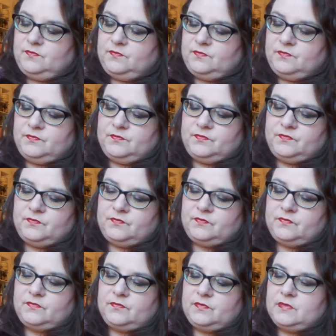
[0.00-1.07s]

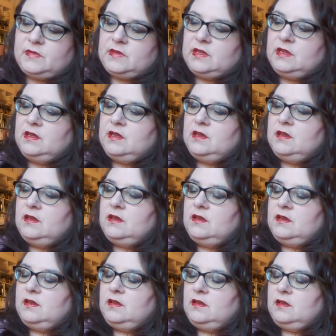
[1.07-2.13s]

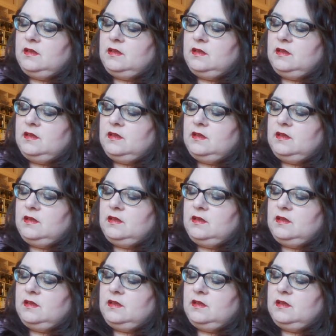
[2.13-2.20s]
(silence)